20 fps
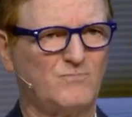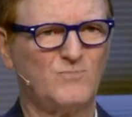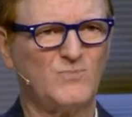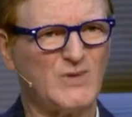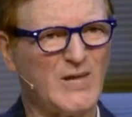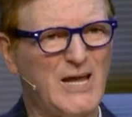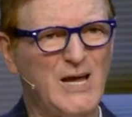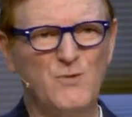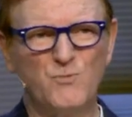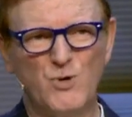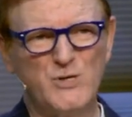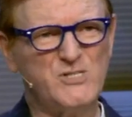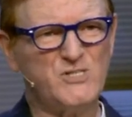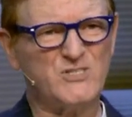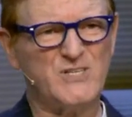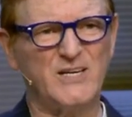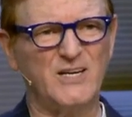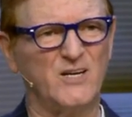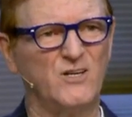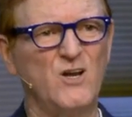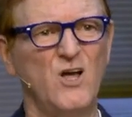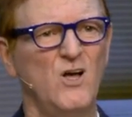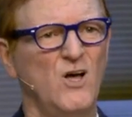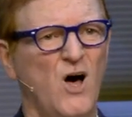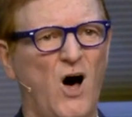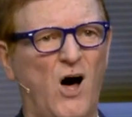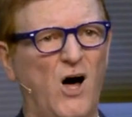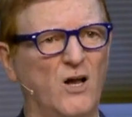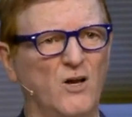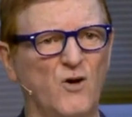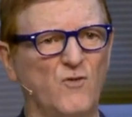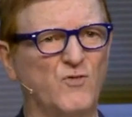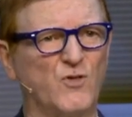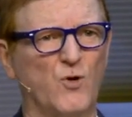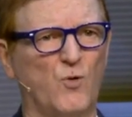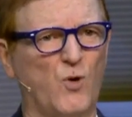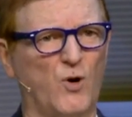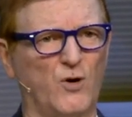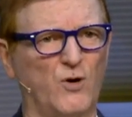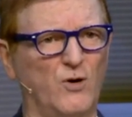And we see it all over the
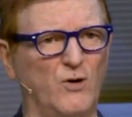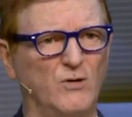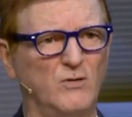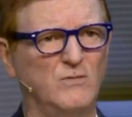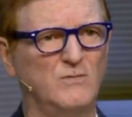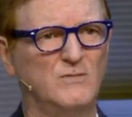world.